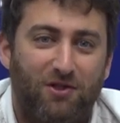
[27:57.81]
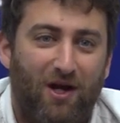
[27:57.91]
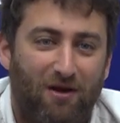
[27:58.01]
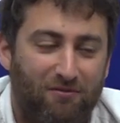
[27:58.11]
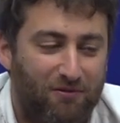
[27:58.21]
you
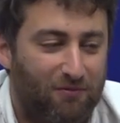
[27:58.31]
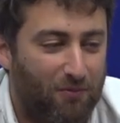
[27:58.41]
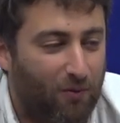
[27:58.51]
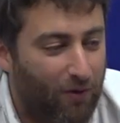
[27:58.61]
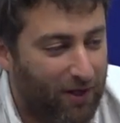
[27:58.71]
have
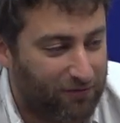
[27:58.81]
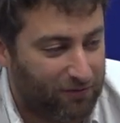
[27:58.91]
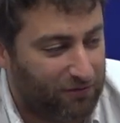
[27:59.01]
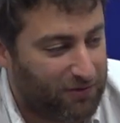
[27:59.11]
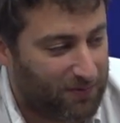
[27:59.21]
even more
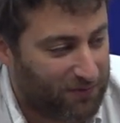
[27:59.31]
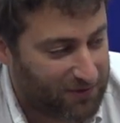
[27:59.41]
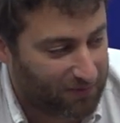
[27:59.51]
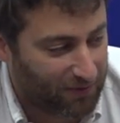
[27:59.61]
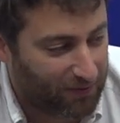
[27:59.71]
added
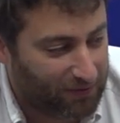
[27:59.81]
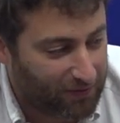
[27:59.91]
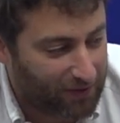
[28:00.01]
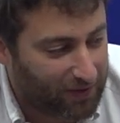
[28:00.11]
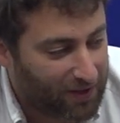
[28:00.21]
responsibility.